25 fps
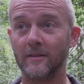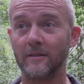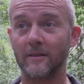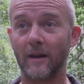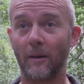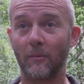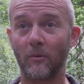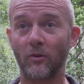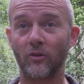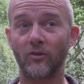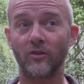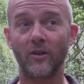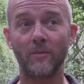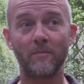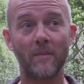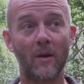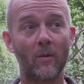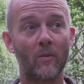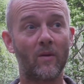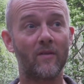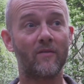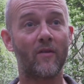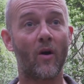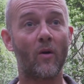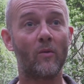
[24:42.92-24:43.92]
I must admit
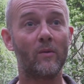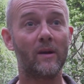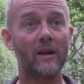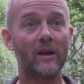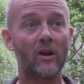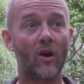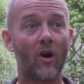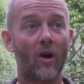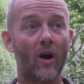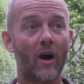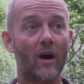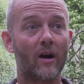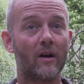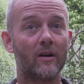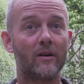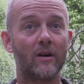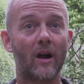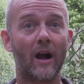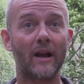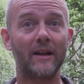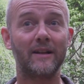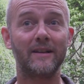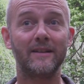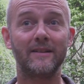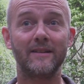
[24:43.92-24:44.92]
we've only got
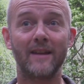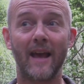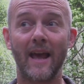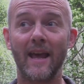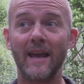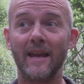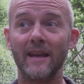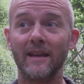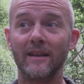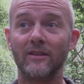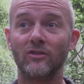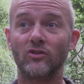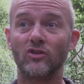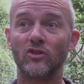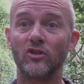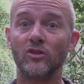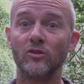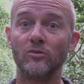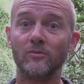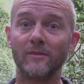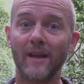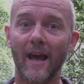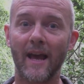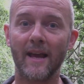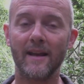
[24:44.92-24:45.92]
a day
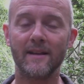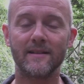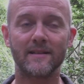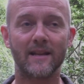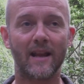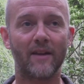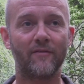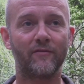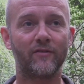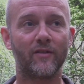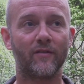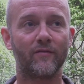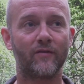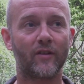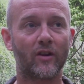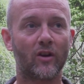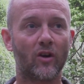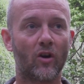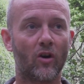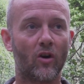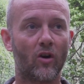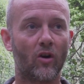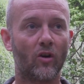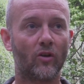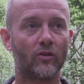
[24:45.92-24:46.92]
two days left of the
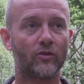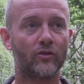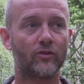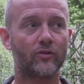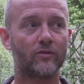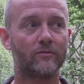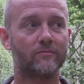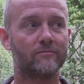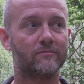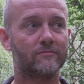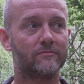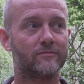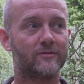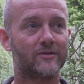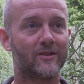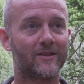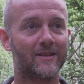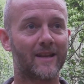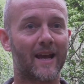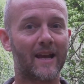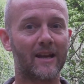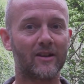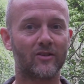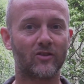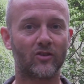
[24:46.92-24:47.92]
course
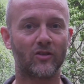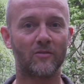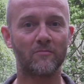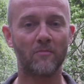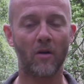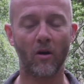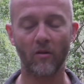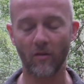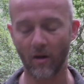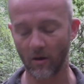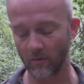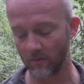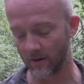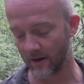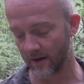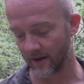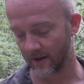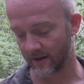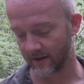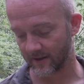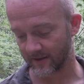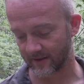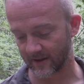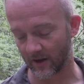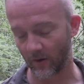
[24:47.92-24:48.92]
today and tomorrow
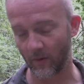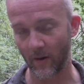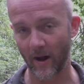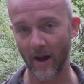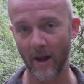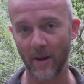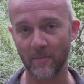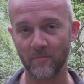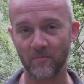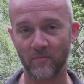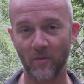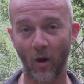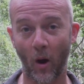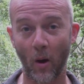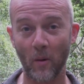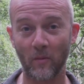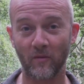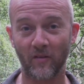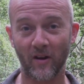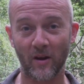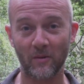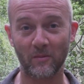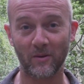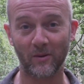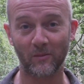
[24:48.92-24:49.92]
so um,
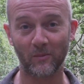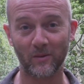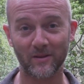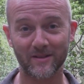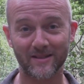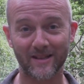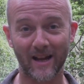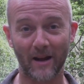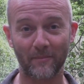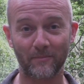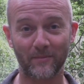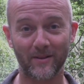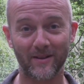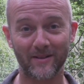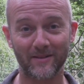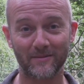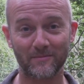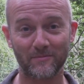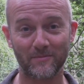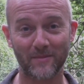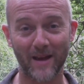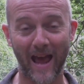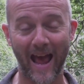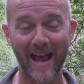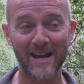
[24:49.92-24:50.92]
hopefully we'll, we'll start
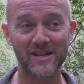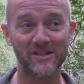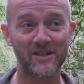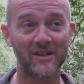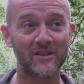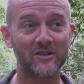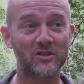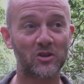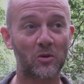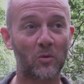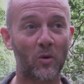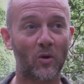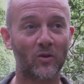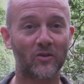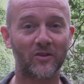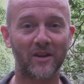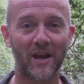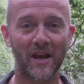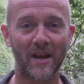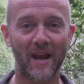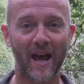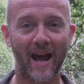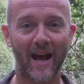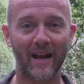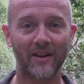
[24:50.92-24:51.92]
edging towards
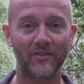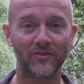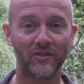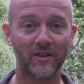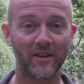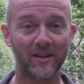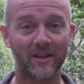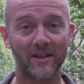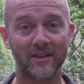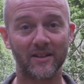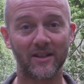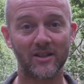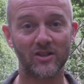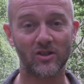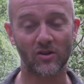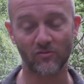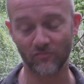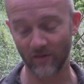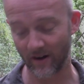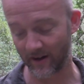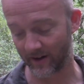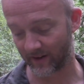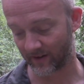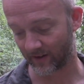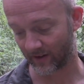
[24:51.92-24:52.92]
getting our hands in condition
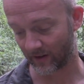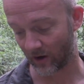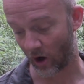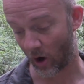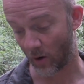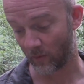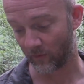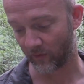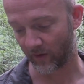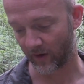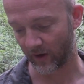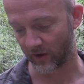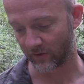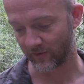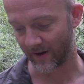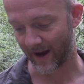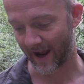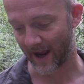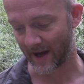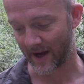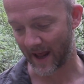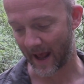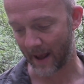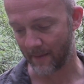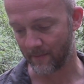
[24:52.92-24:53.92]
ready to hopefully create
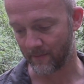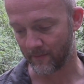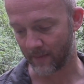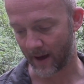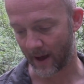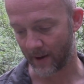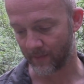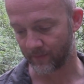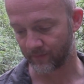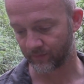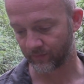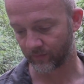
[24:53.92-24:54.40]
an ember